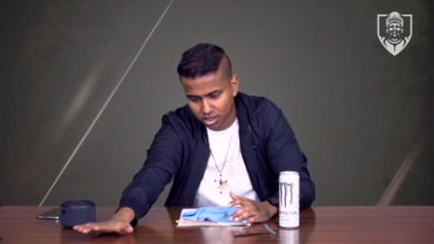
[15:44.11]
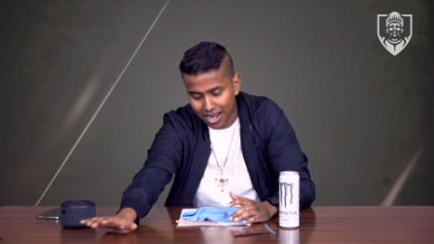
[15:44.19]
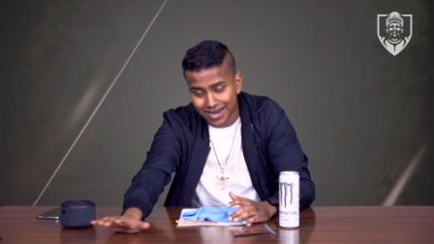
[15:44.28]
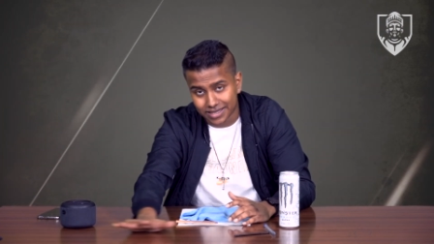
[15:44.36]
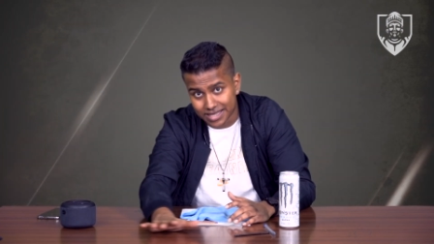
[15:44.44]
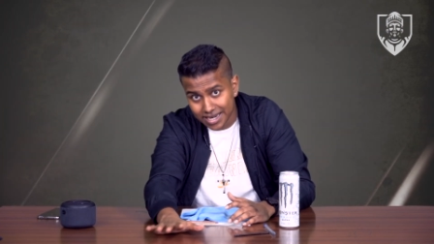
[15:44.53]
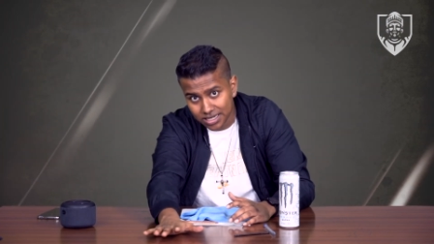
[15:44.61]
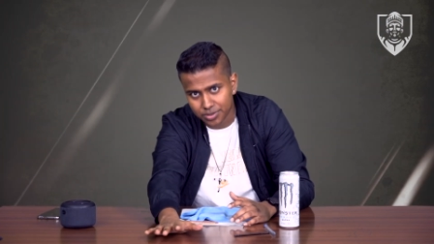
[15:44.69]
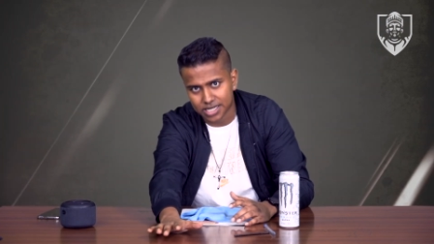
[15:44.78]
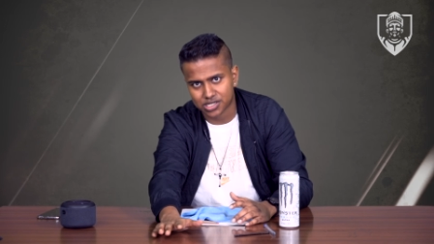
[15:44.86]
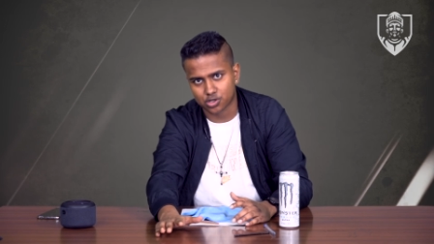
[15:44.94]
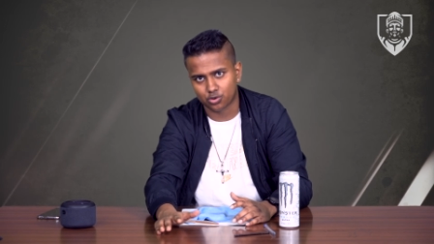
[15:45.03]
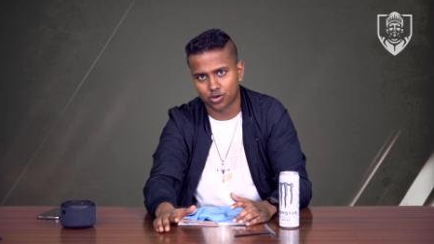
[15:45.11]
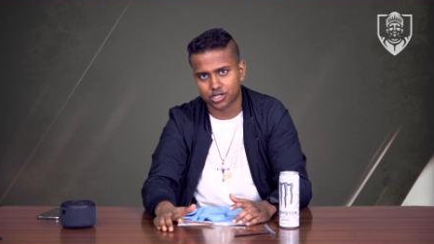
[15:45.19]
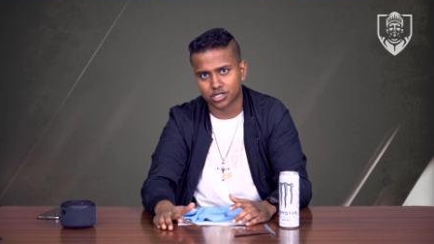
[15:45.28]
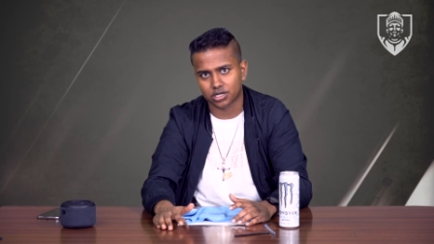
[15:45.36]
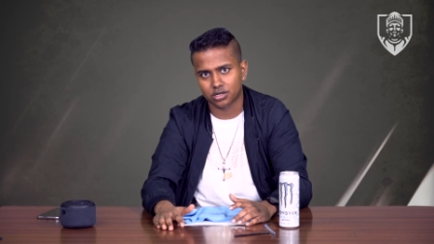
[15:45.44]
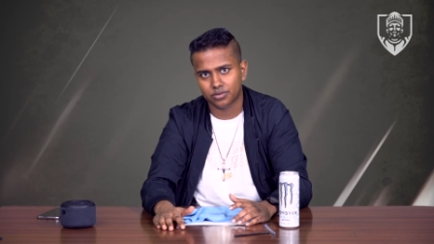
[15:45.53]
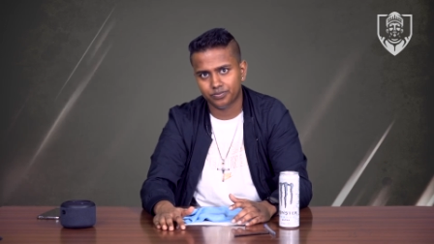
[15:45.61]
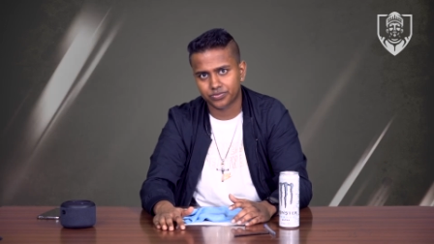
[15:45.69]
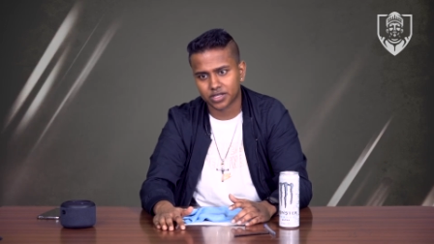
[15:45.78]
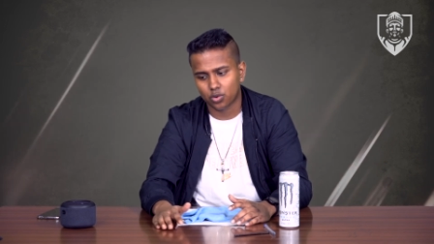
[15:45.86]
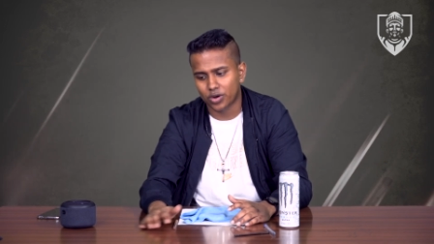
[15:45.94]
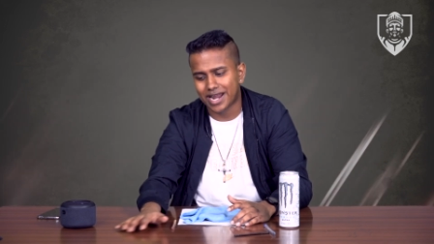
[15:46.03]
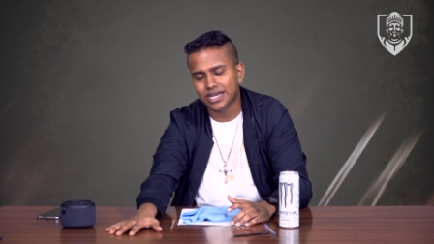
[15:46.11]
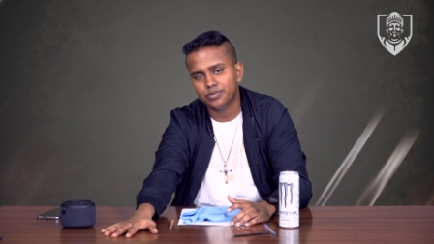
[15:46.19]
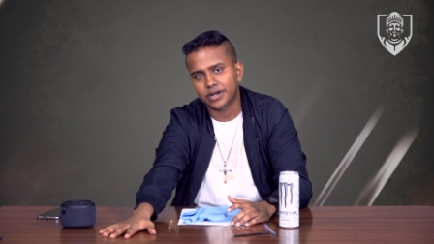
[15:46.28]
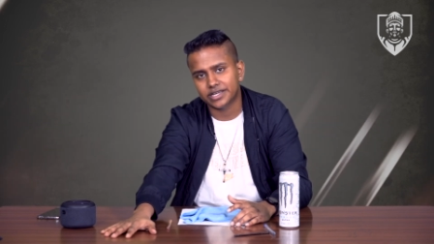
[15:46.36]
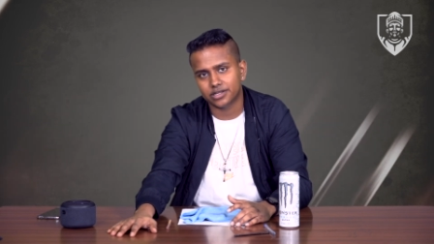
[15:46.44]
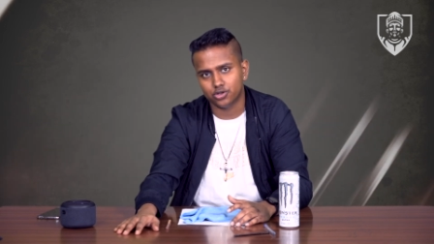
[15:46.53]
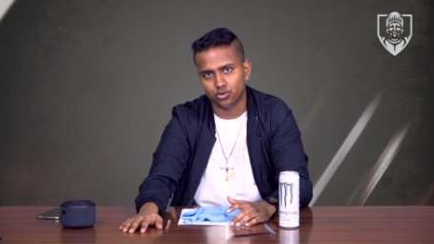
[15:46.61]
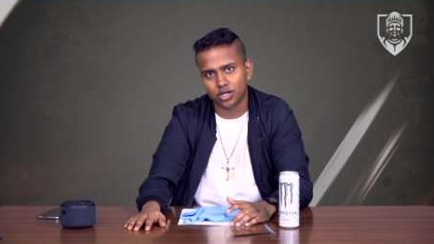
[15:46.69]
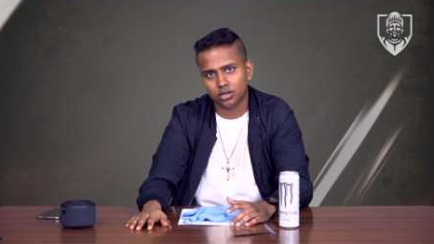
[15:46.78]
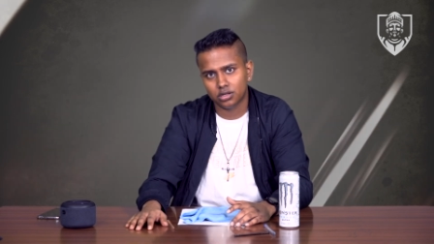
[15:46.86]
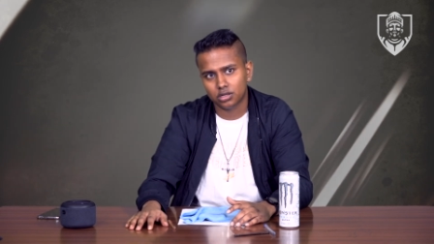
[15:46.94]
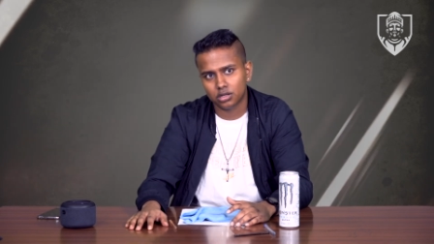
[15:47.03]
And then let me ask you a question. When anybody can do it,